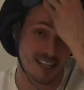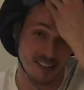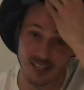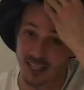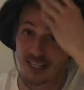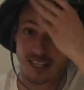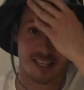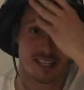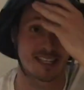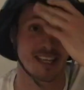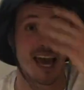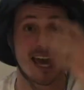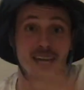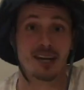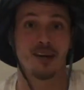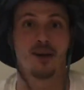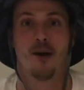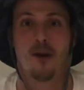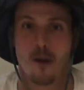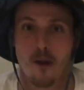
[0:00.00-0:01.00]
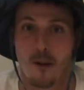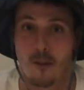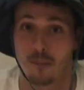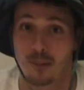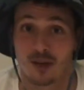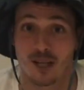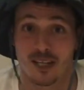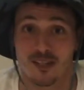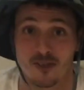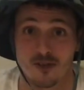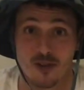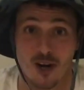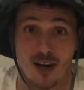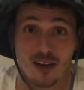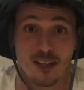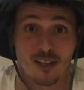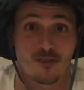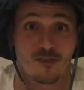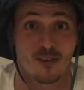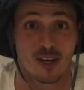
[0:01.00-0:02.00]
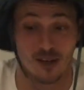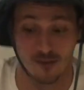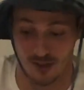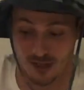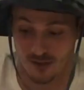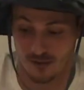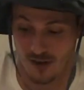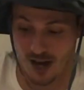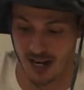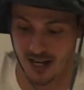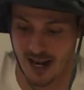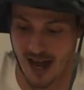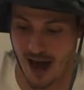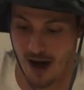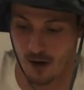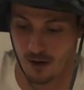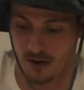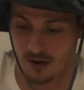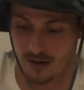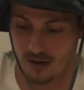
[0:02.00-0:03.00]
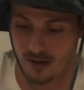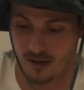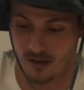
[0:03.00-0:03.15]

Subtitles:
it's gonna sink, but let's find out.